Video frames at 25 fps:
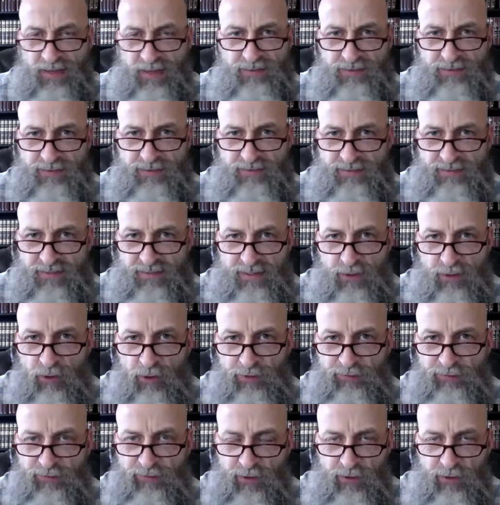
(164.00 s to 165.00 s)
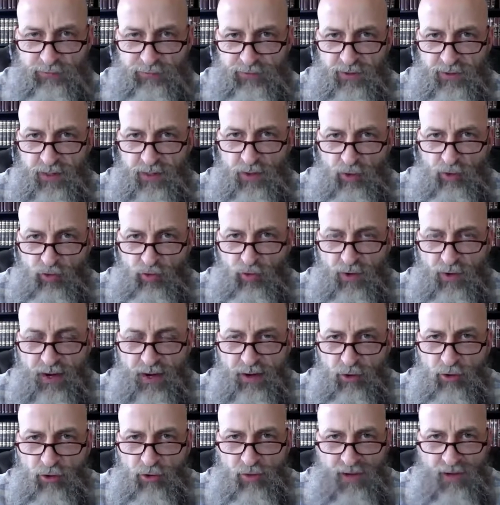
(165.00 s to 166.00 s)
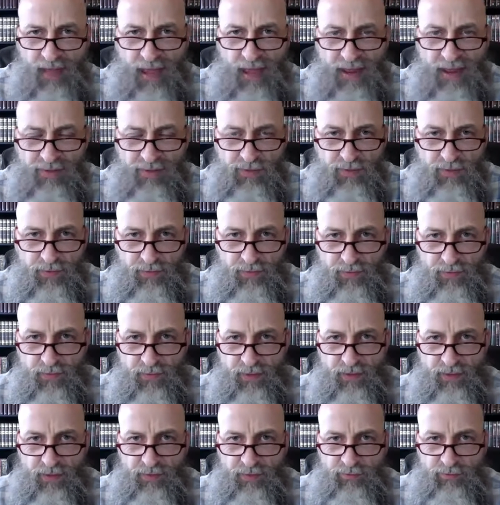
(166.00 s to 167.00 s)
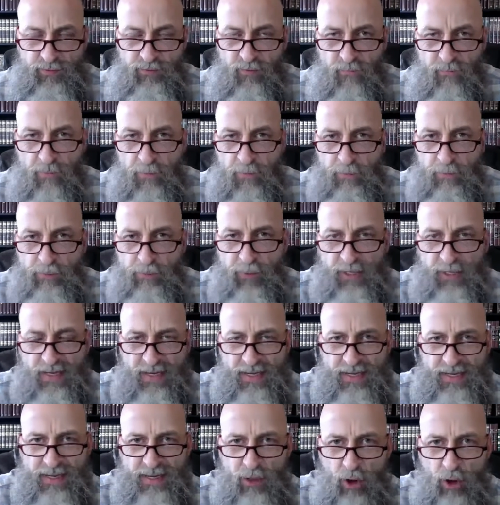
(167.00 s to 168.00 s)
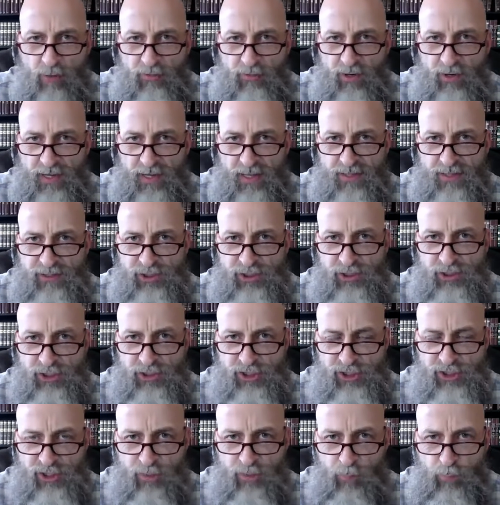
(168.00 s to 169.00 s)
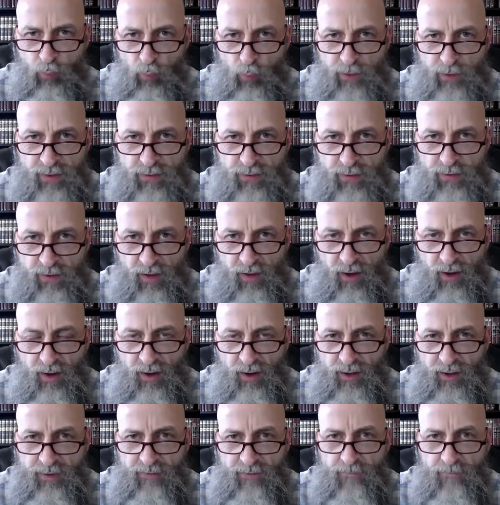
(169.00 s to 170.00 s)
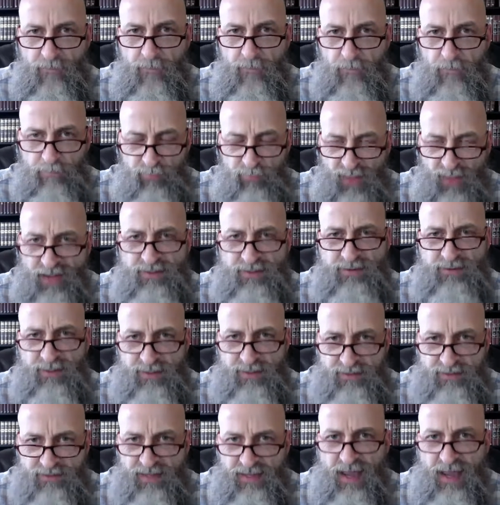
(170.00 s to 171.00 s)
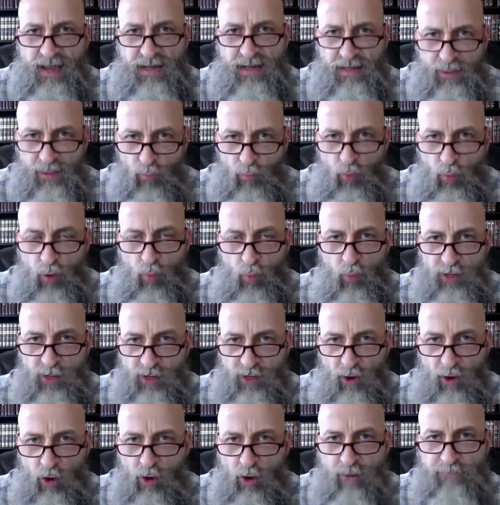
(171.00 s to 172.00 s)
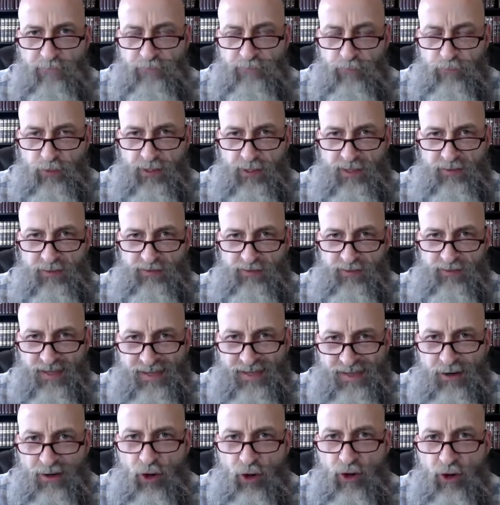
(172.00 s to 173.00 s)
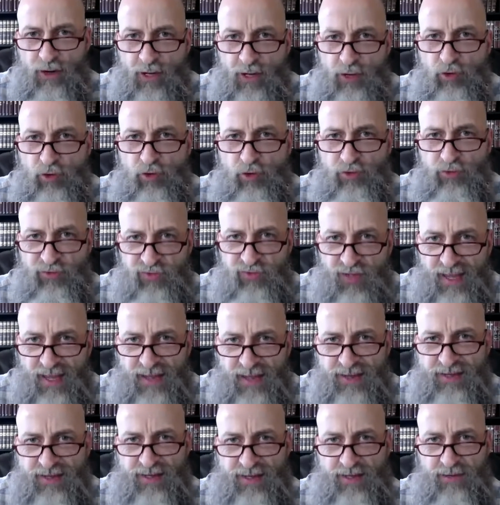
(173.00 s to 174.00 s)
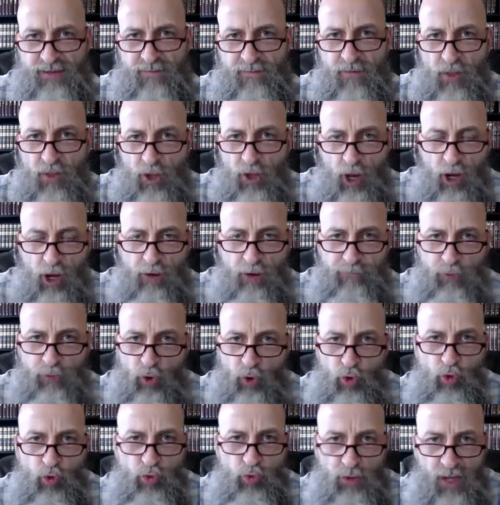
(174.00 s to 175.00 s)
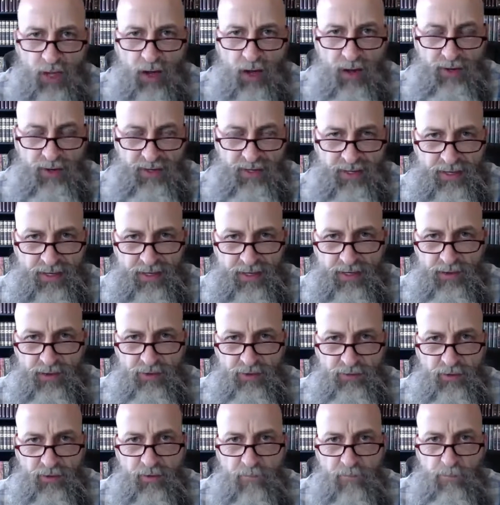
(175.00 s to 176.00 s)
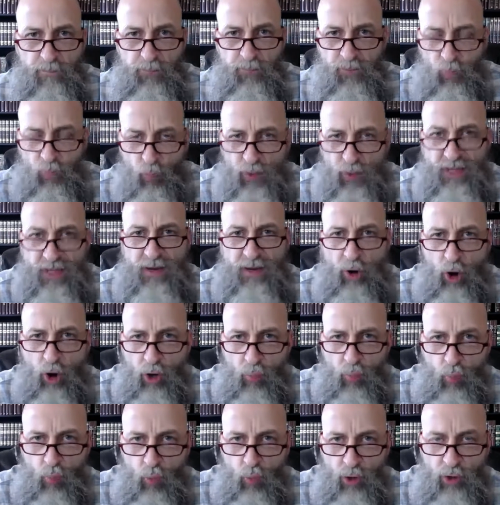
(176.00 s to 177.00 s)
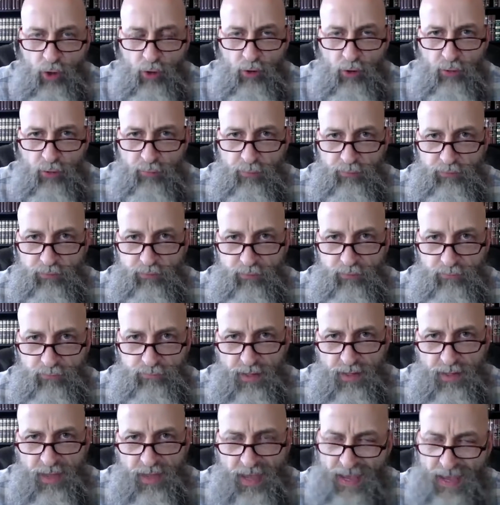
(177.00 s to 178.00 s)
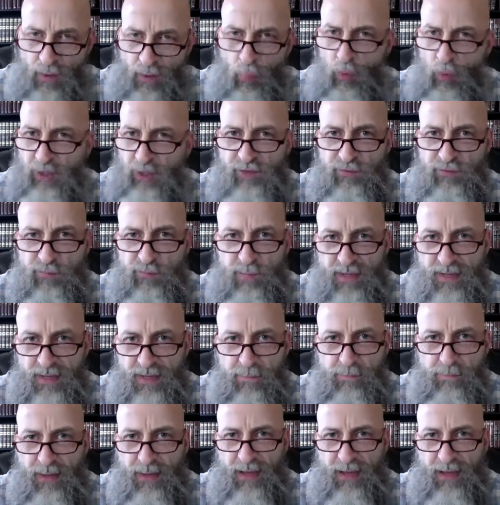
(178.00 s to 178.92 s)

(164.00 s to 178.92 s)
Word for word: to see ourselves in a greater light than this, but in our relationship with God, that's exactly what we are, friends, in our understanding of who God is. We are worms. And what is meant by